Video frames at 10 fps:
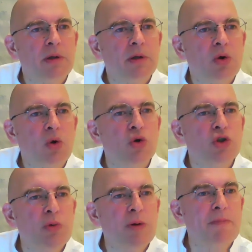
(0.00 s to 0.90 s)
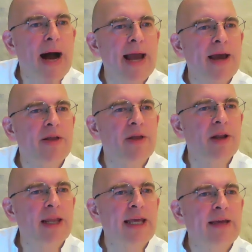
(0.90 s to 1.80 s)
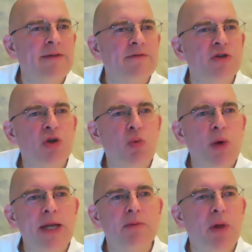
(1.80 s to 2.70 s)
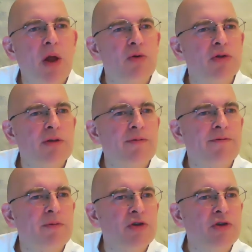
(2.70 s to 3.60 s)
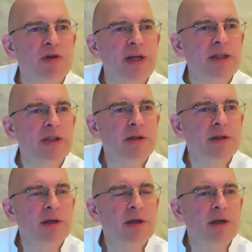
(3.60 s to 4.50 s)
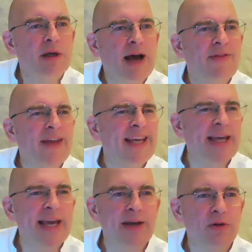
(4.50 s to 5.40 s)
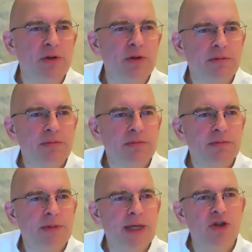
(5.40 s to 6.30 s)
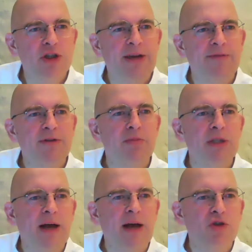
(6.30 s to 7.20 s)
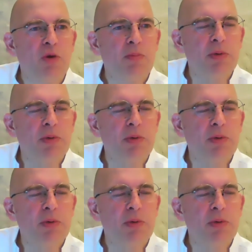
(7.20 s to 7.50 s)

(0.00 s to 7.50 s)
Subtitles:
Or to admire the leaves as the wind blows them from the trees and they yield, they just give themselves up?